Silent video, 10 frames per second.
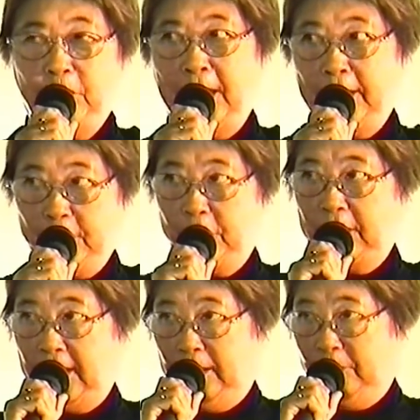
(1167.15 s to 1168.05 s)
We had to
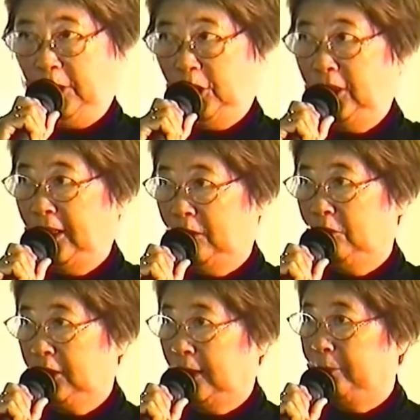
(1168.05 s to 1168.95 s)
say a machine that
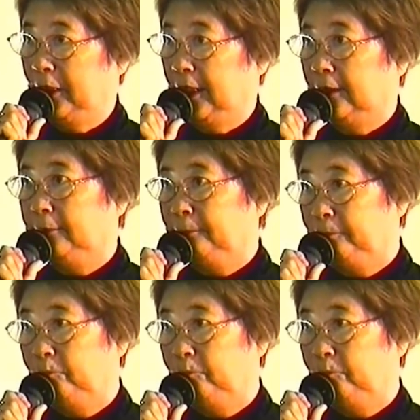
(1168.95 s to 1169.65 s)
goes up and down.